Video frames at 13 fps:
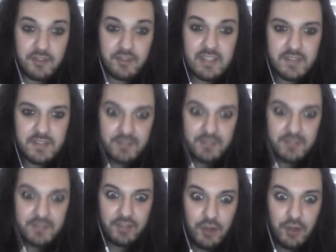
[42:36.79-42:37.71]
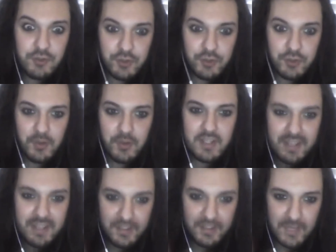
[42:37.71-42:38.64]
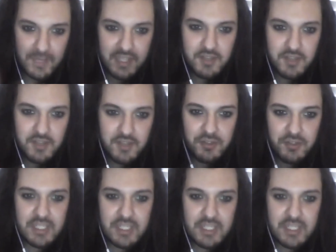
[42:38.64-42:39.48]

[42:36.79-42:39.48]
It's really, it's social. It's making you do